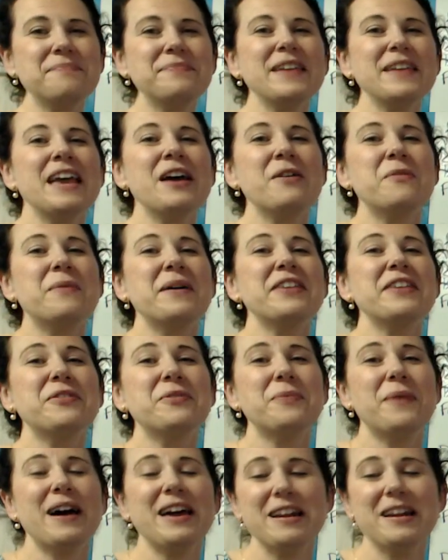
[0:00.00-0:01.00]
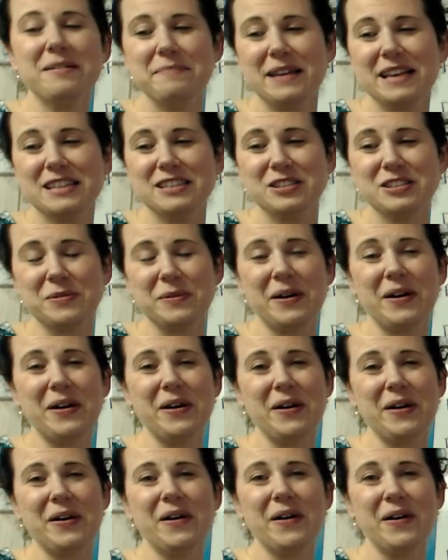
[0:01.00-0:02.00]
where the watermelons
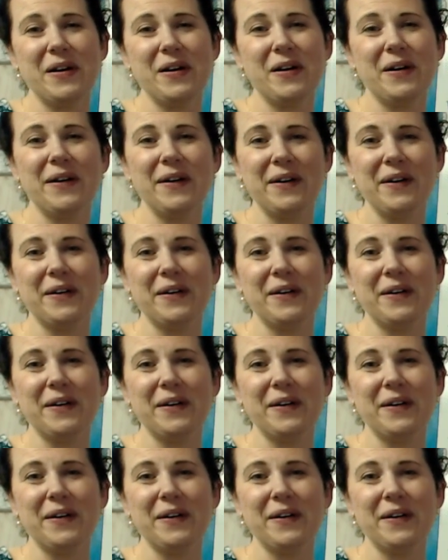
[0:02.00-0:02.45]
grow,